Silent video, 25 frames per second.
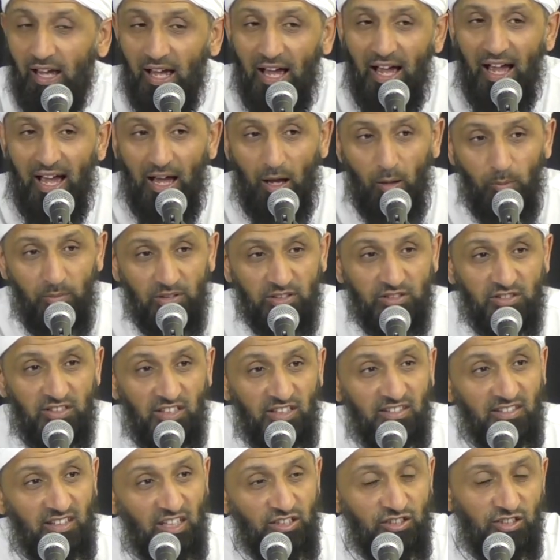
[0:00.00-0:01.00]
How much
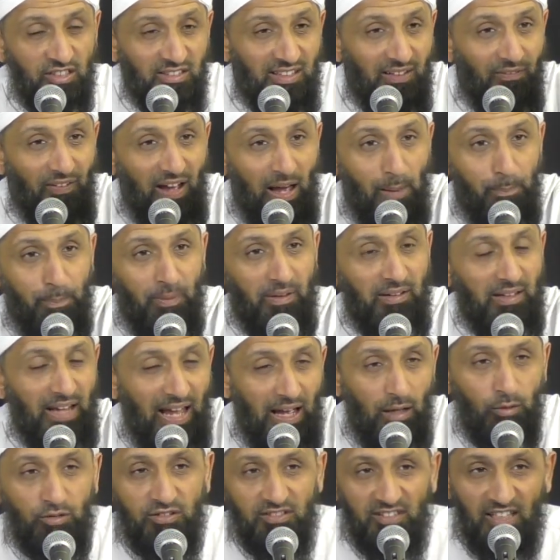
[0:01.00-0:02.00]
discussions have happened
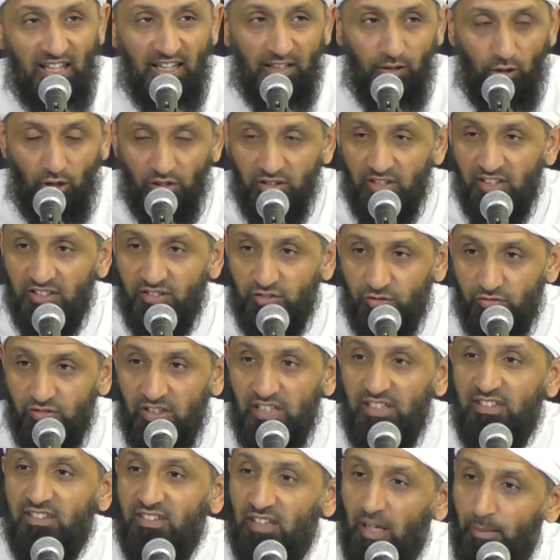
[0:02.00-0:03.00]
outside on the
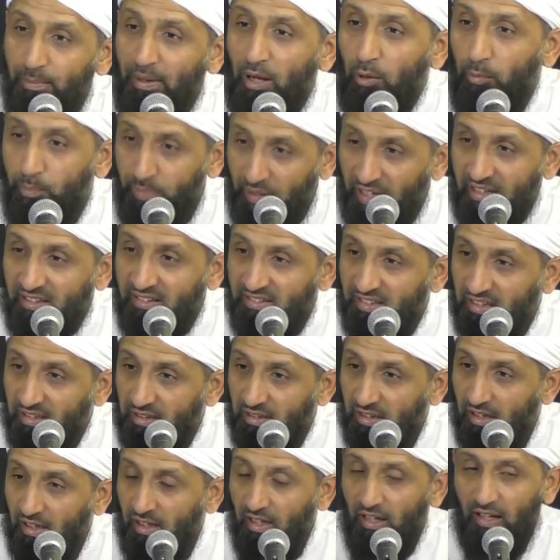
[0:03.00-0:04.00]
streets about
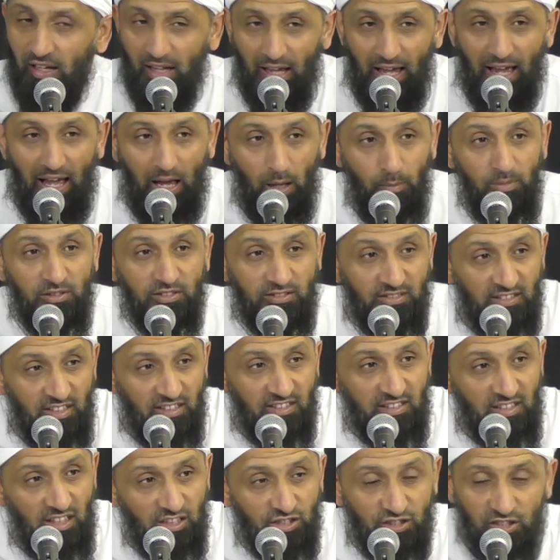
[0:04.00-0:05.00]
Brexit? How much
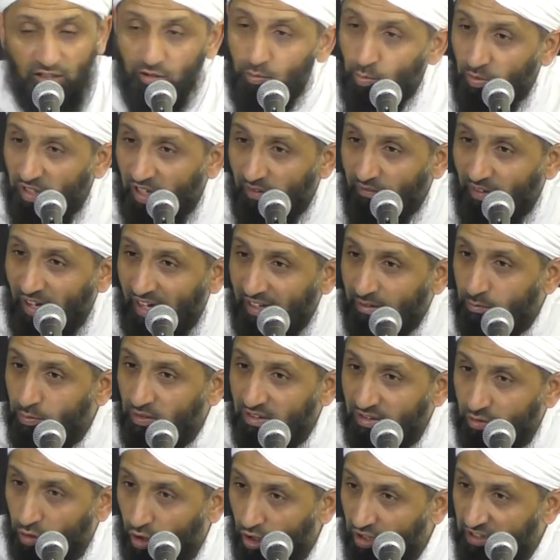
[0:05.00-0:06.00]
discussions we have had
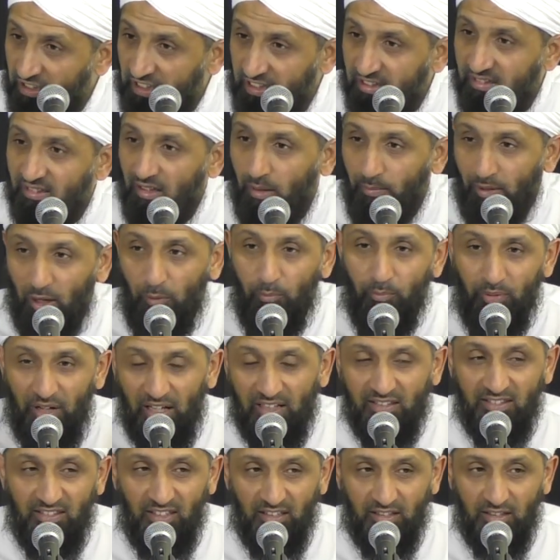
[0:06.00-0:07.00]
with colleagues about
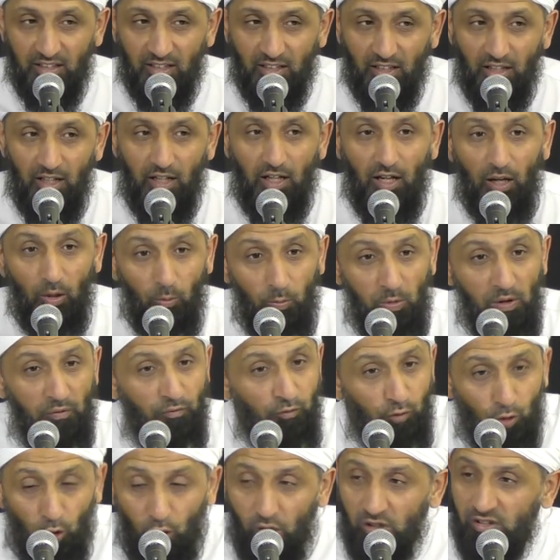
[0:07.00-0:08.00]
Brexit?
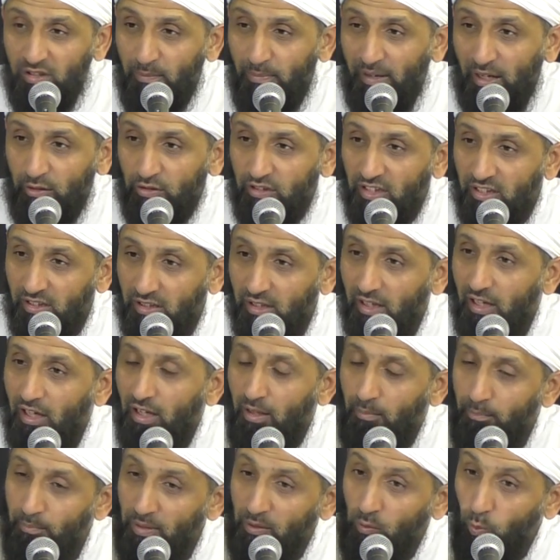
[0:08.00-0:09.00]
We've talked about it,
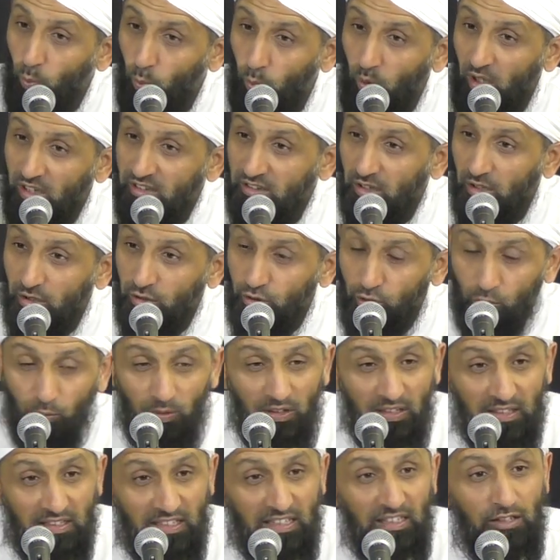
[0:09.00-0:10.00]
but what do
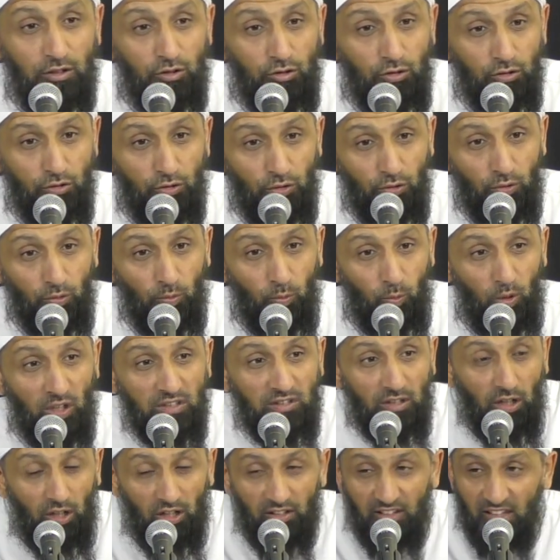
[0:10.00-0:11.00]
we need to do?
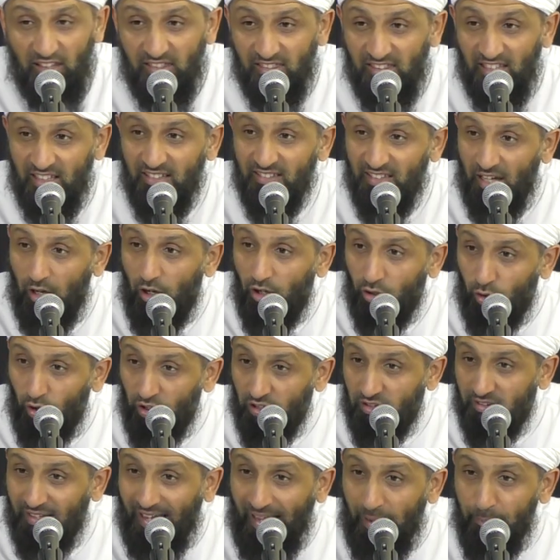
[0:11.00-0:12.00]
What are the things that are
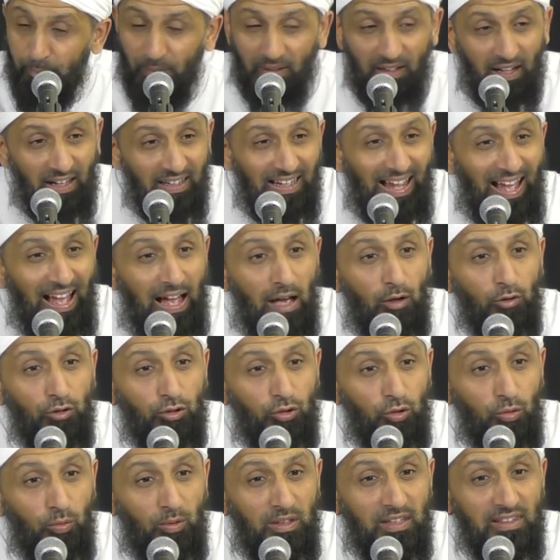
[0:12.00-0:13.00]
going to happen and how
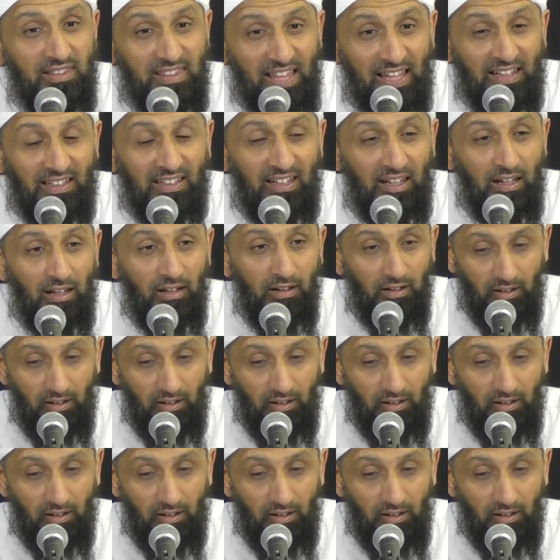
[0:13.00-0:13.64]
do we then